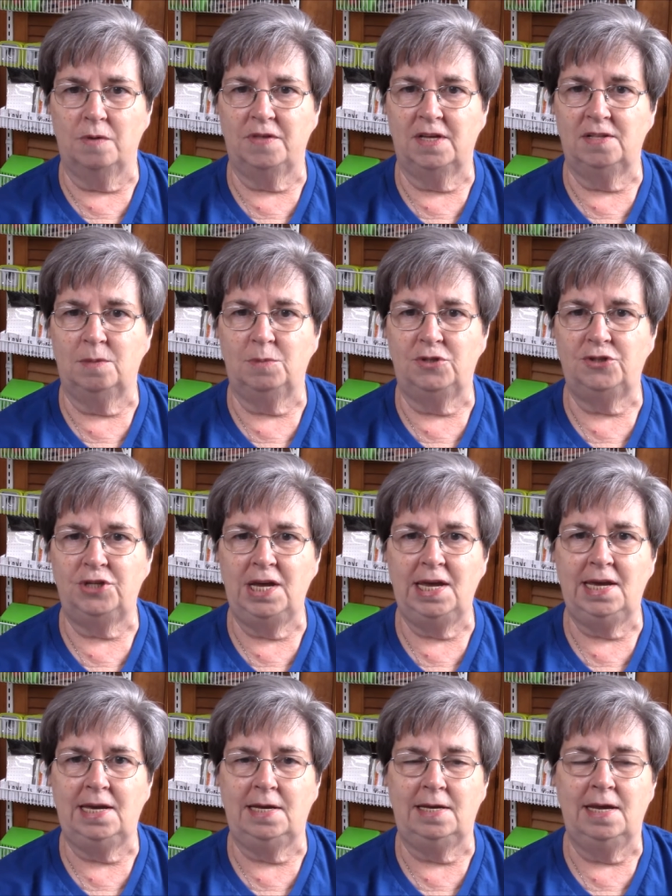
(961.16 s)
than the
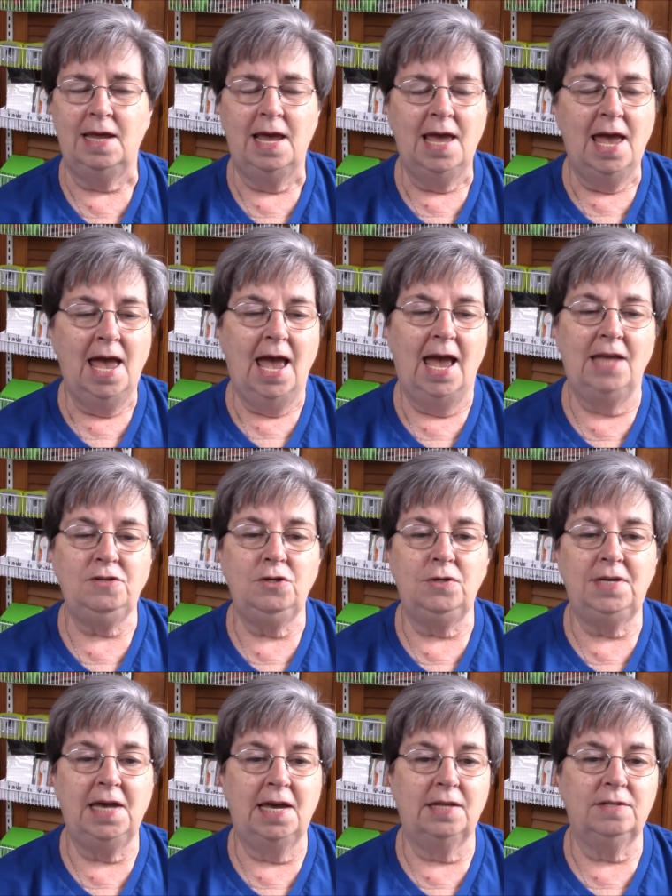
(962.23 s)
machine, and you
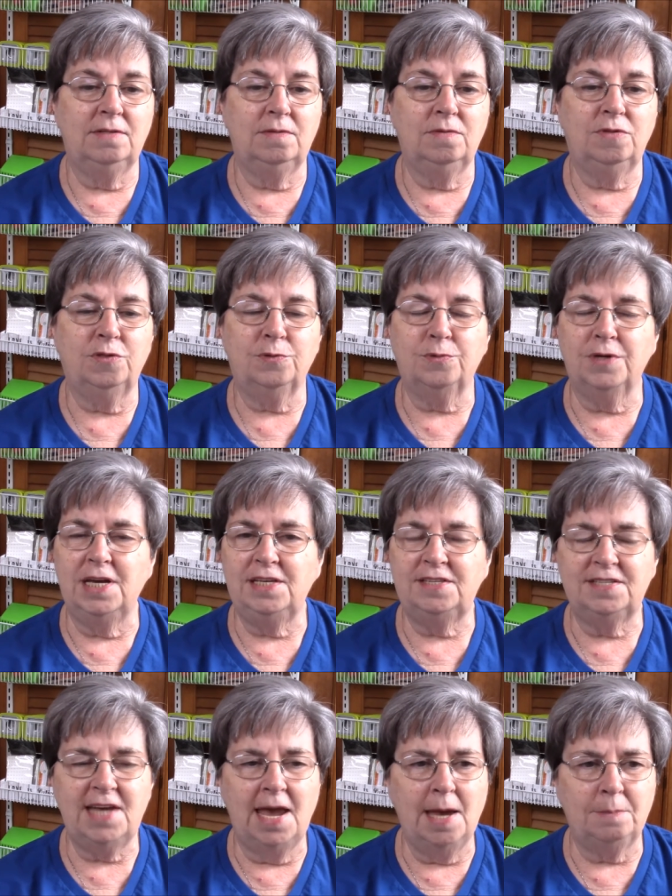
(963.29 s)
get three
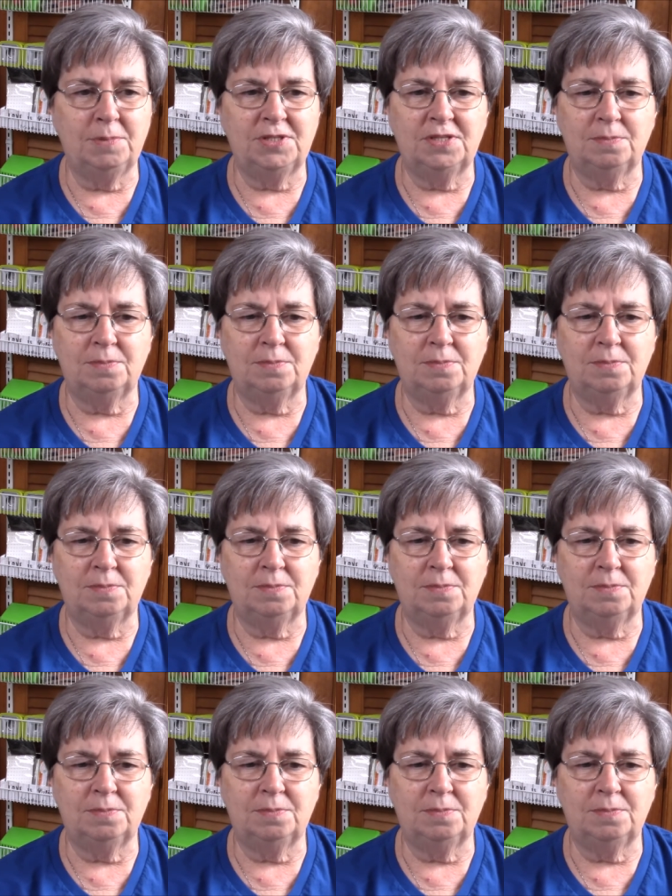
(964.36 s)
stamp